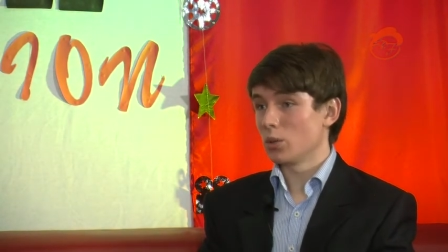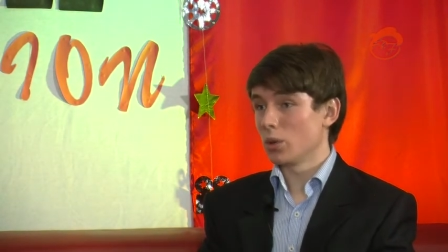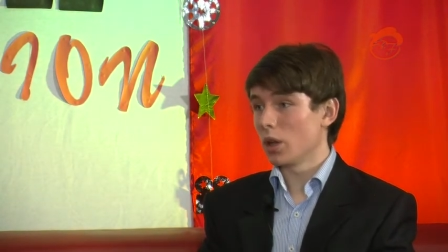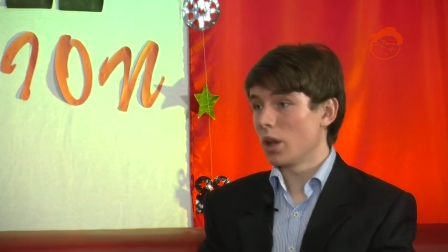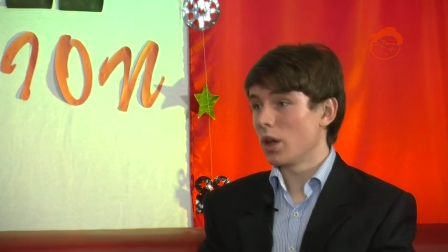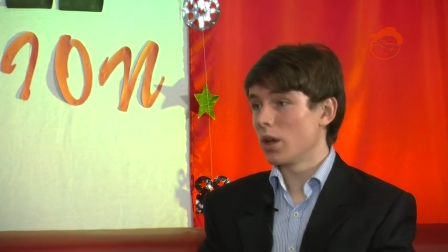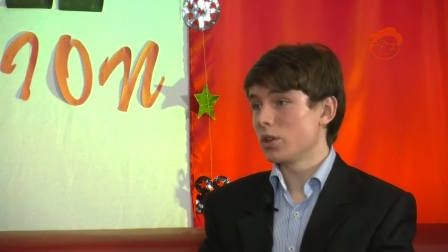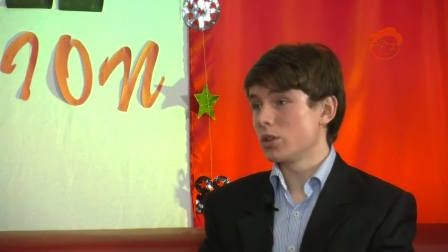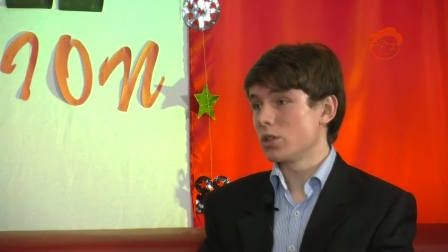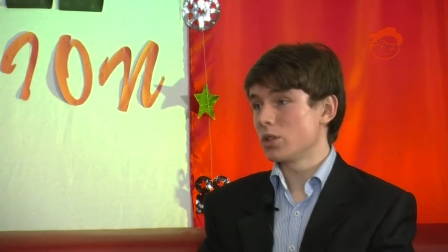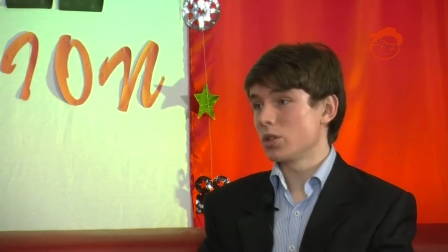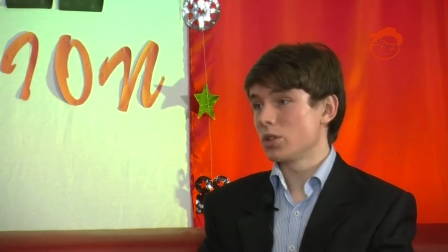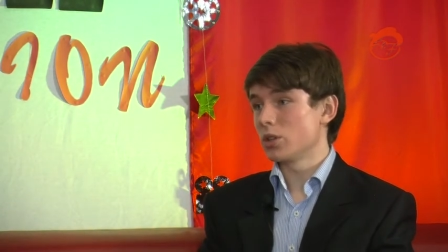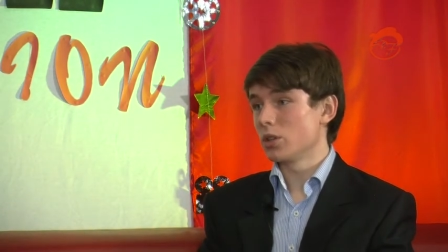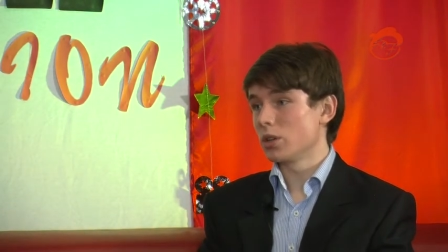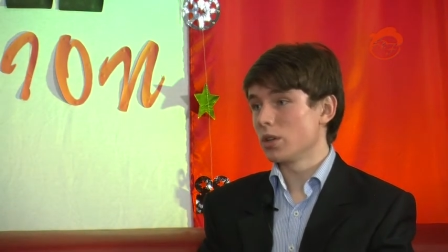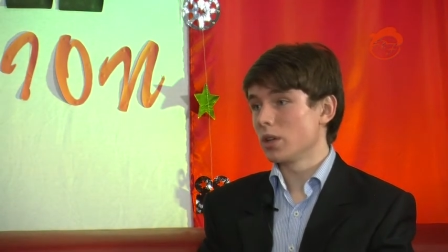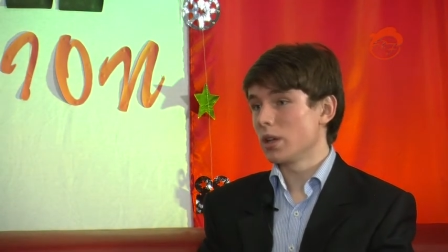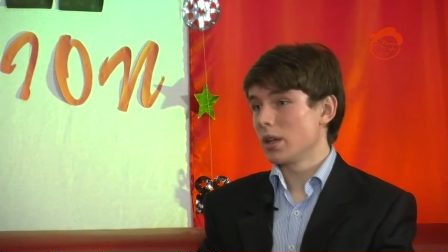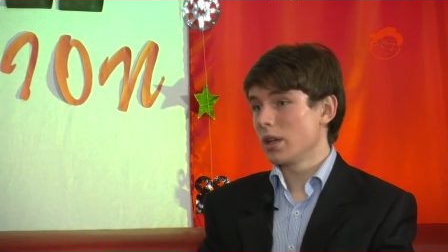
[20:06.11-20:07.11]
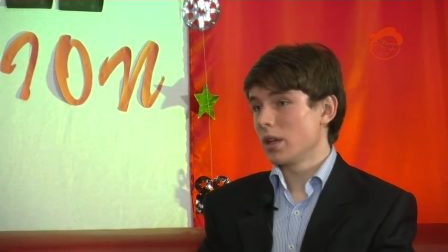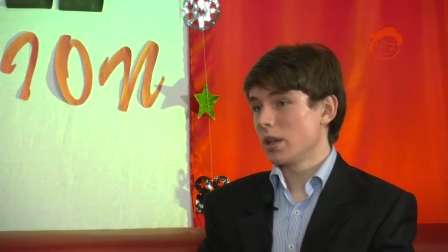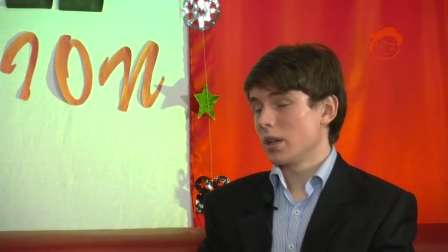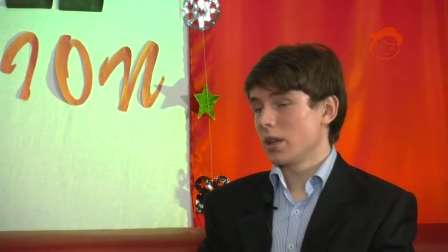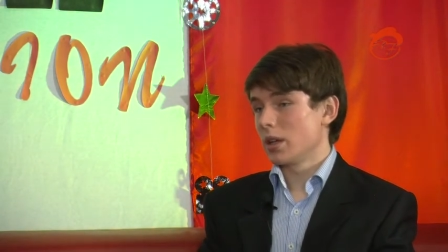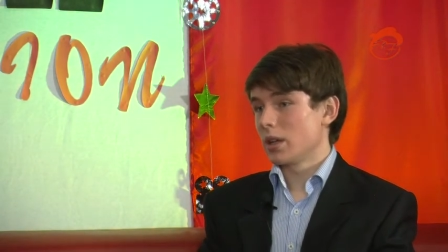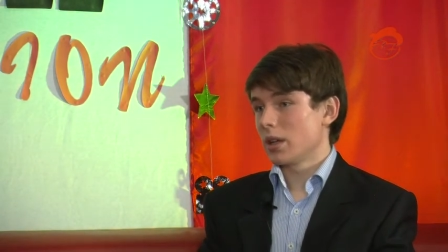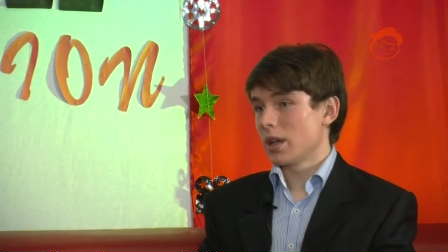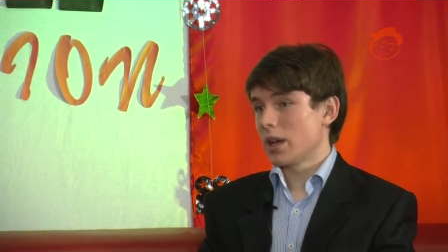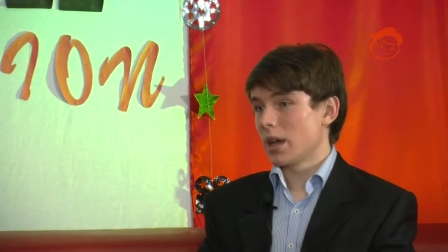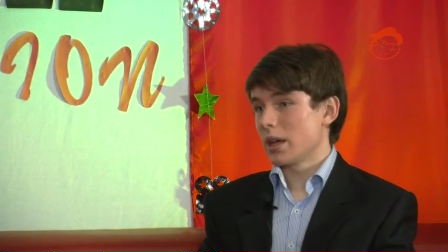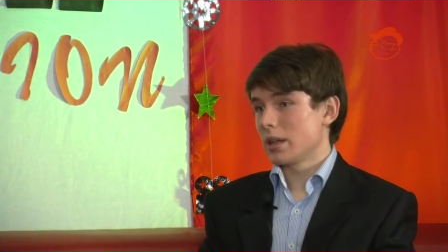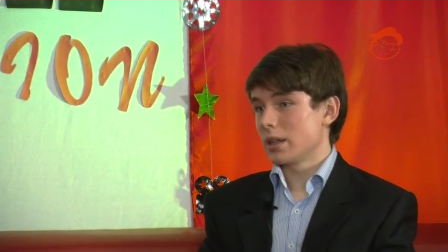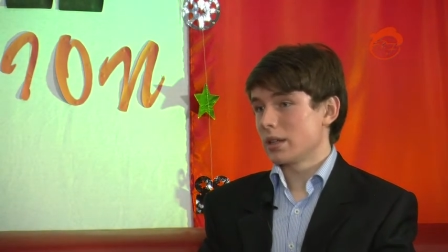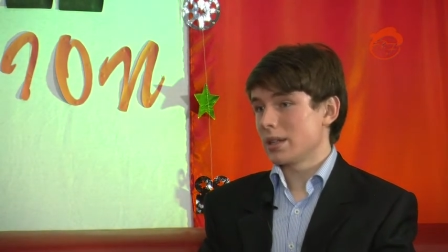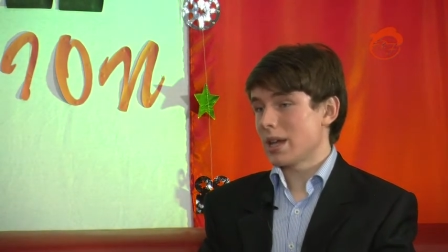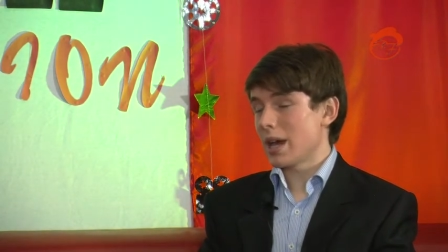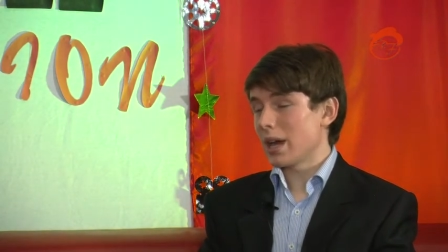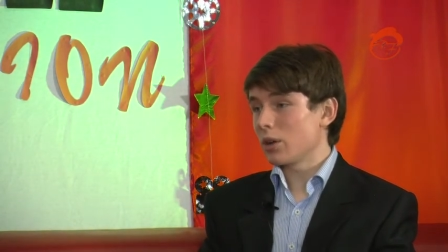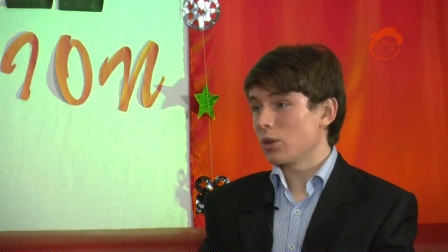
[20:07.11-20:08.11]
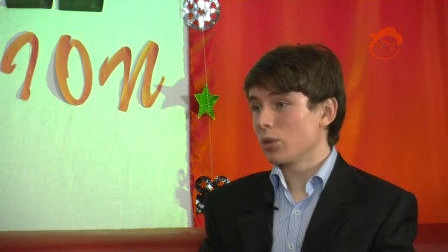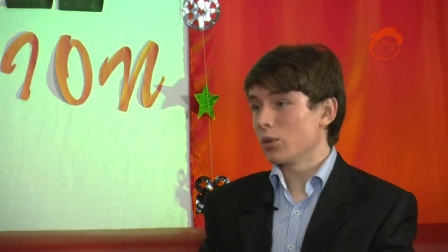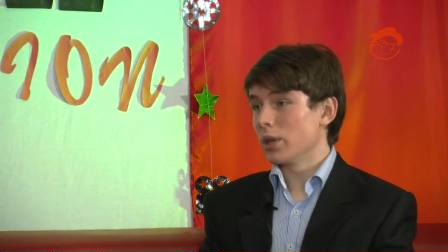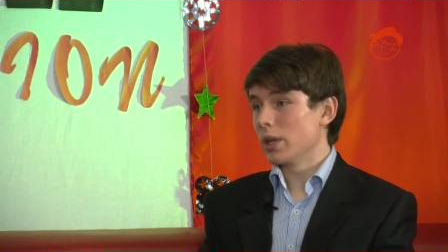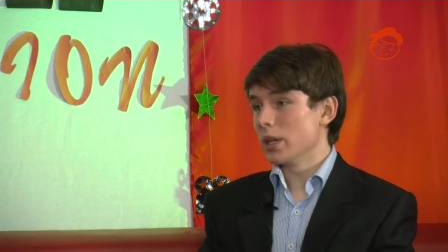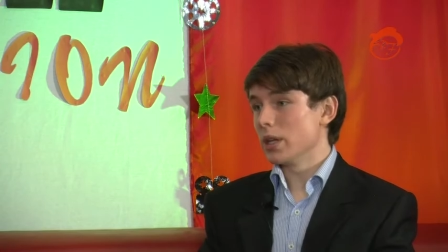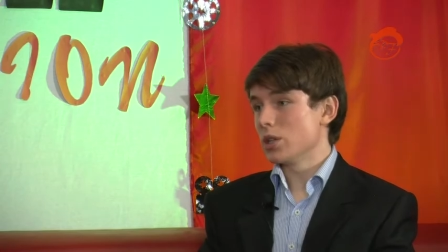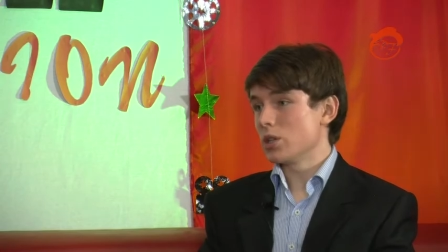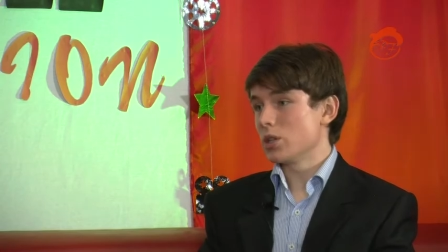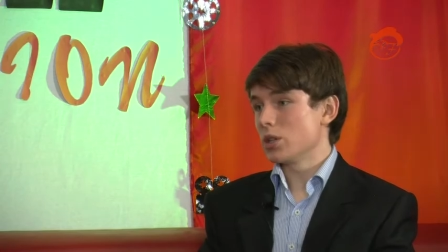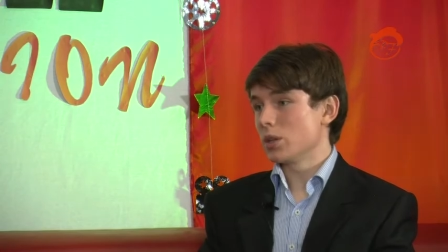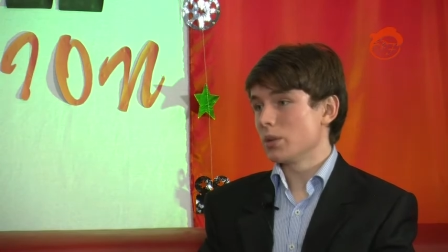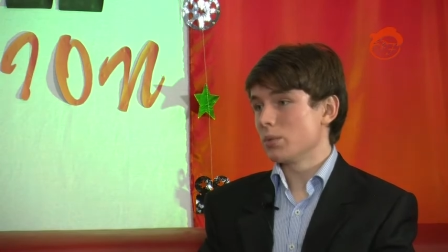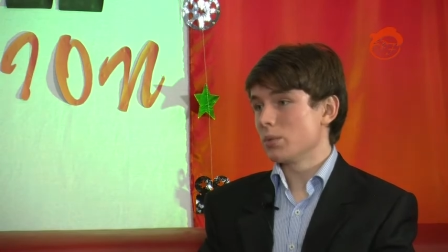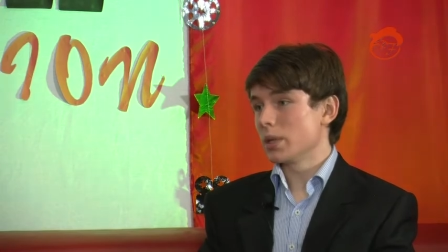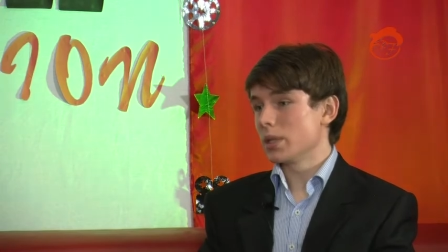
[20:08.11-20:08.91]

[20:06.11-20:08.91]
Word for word: do a lot to uh, tackle the issue,